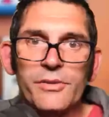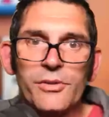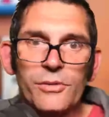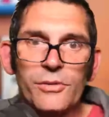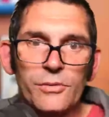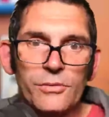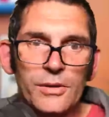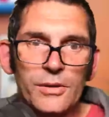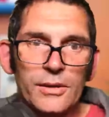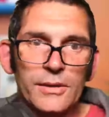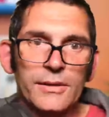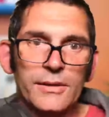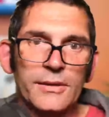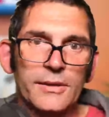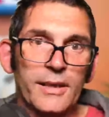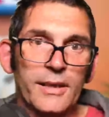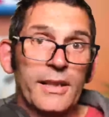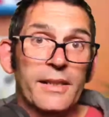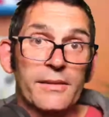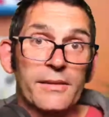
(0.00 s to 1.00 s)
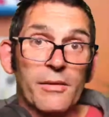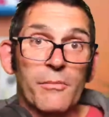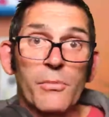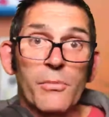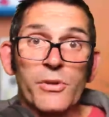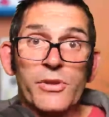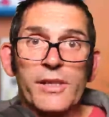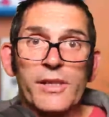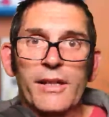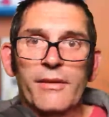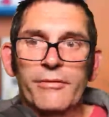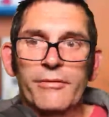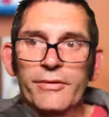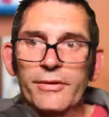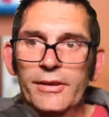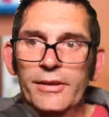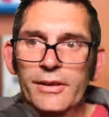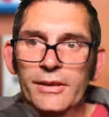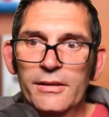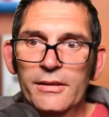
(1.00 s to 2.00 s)
tool. It's a must-have,
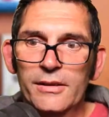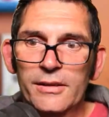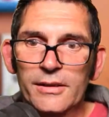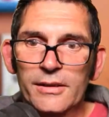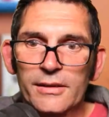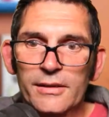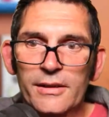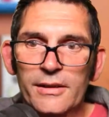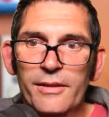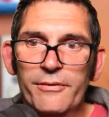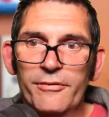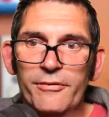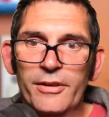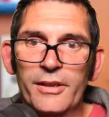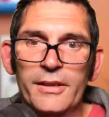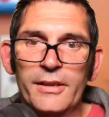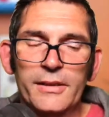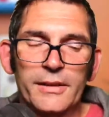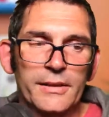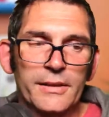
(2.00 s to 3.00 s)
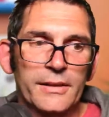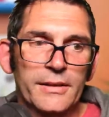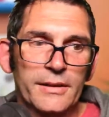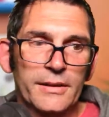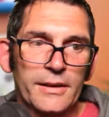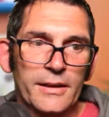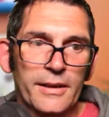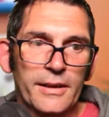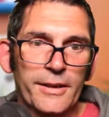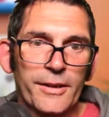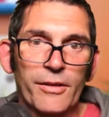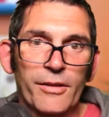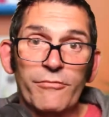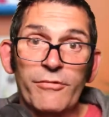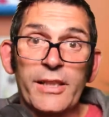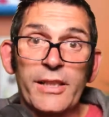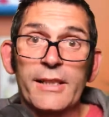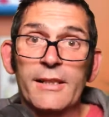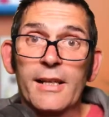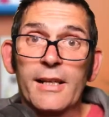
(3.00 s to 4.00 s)
definitely.
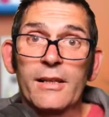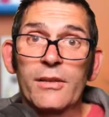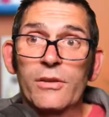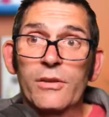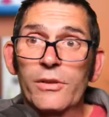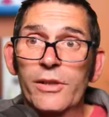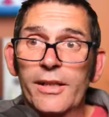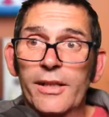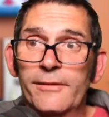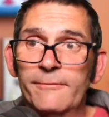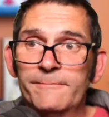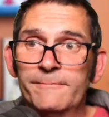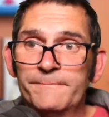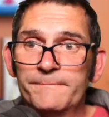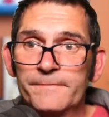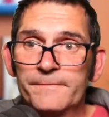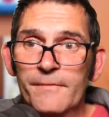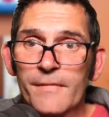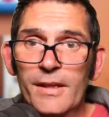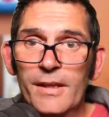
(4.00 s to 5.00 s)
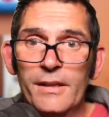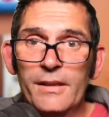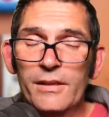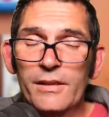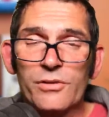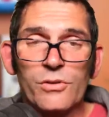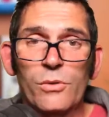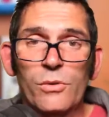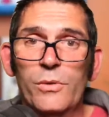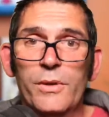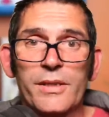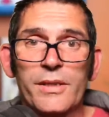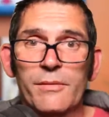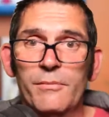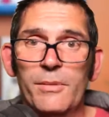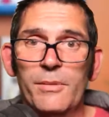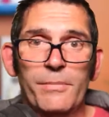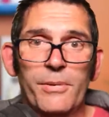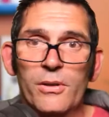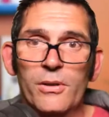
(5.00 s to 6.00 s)
I'm really glad I got it, and it's always
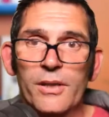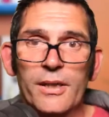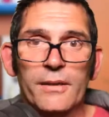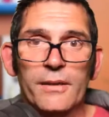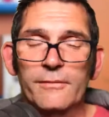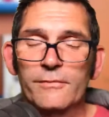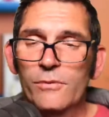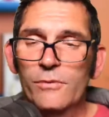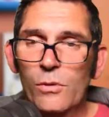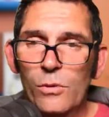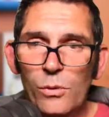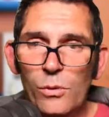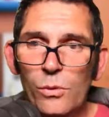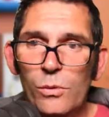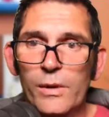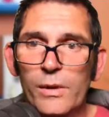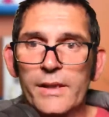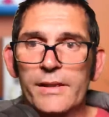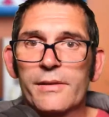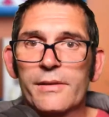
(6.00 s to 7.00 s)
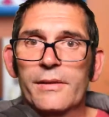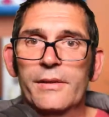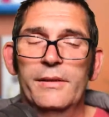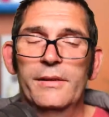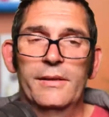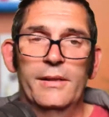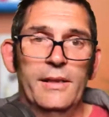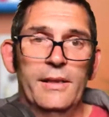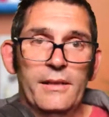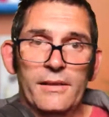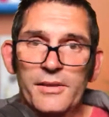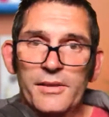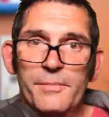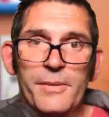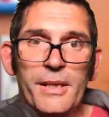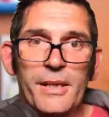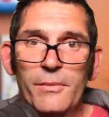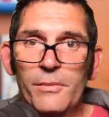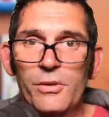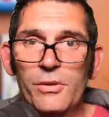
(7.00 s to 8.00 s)
in my pocket, always, and a
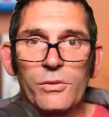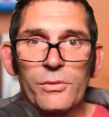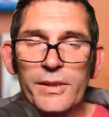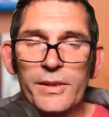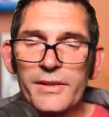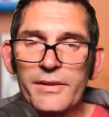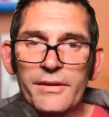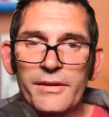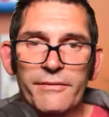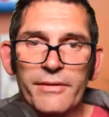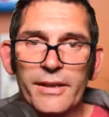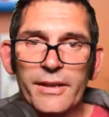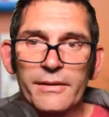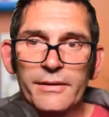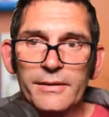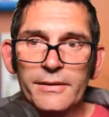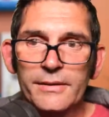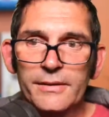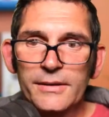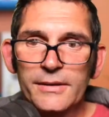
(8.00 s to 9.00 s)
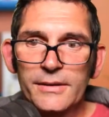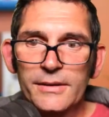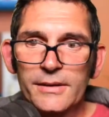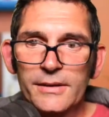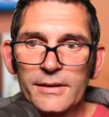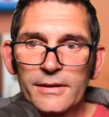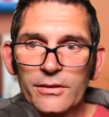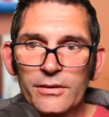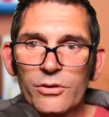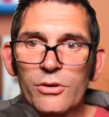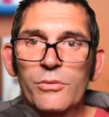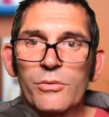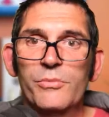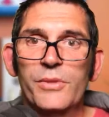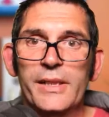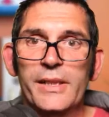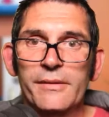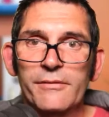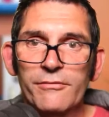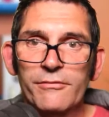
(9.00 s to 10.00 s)
spare one always in the van. They
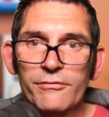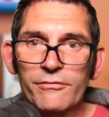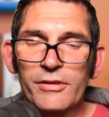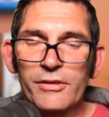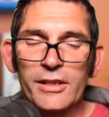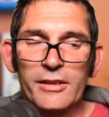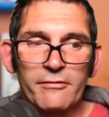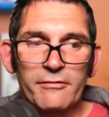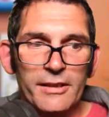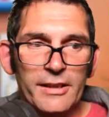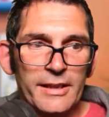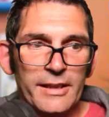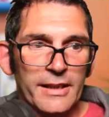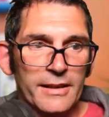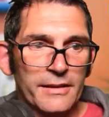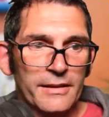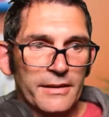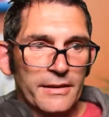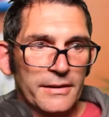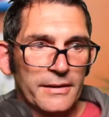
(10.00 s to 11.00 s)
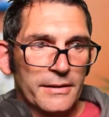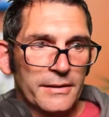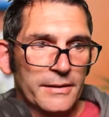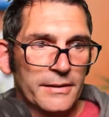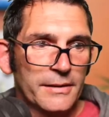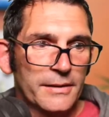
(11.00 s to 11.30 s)
come in really, really handy.